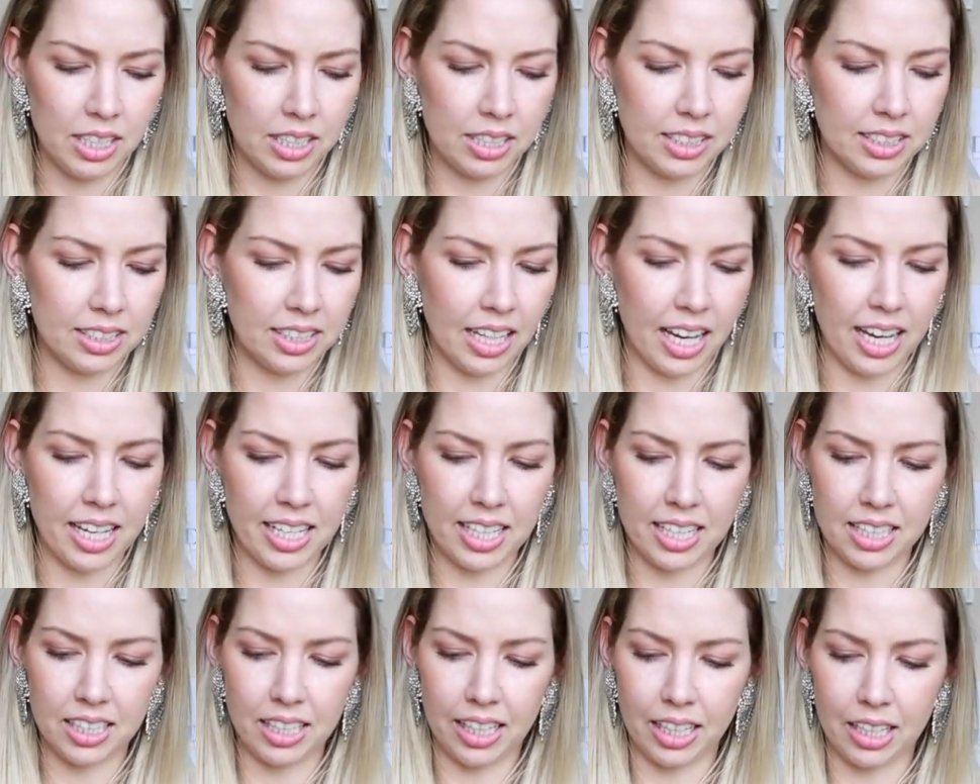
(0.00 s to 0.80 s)

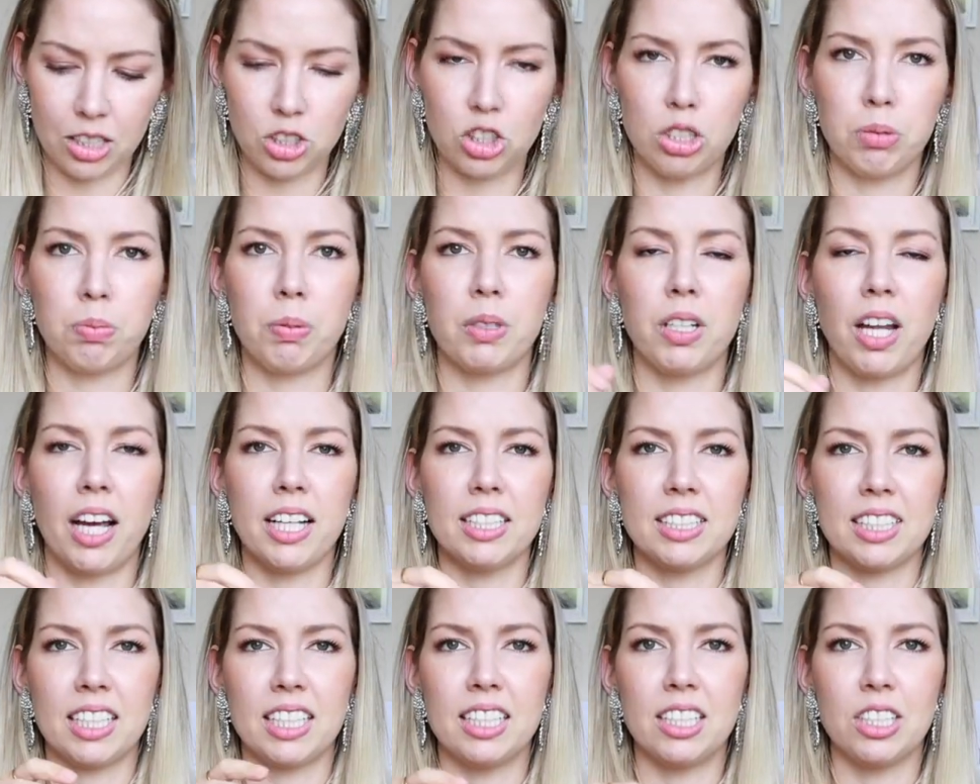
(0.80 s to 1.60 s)
stay in like super
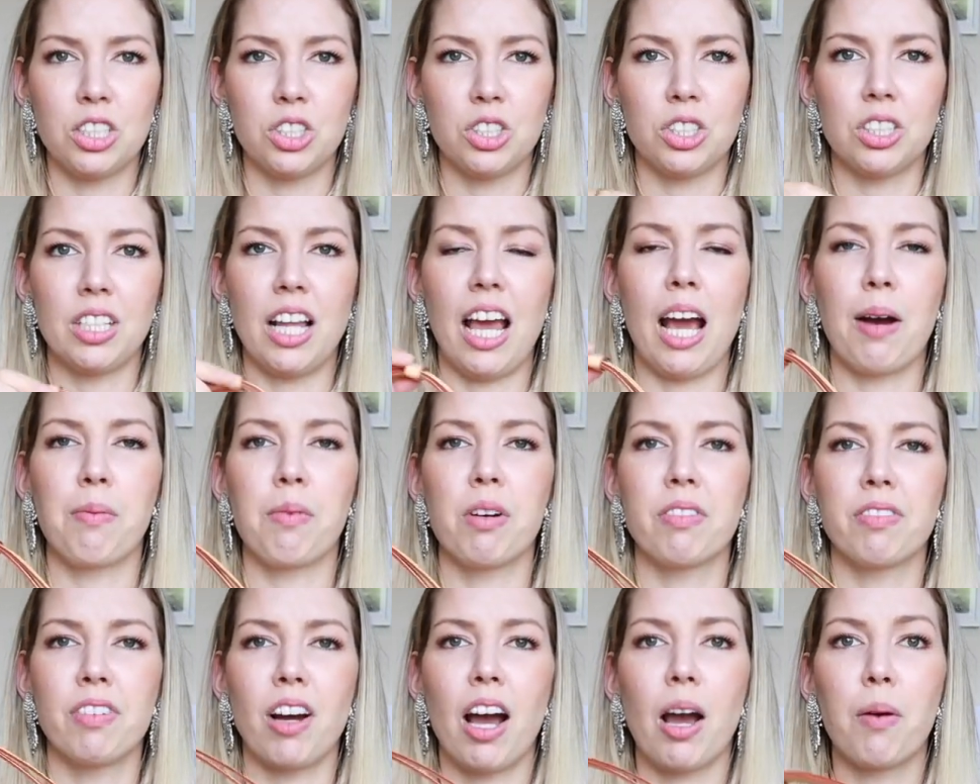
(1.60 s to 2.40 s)
nice condition.
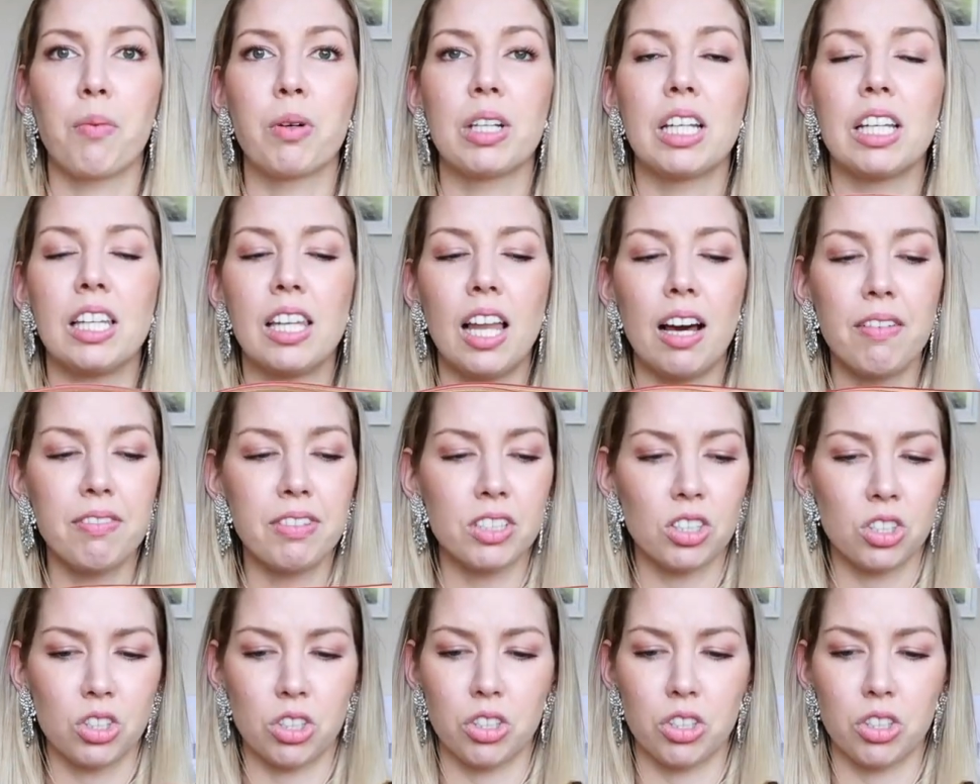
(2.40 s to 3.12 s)
However, I would love it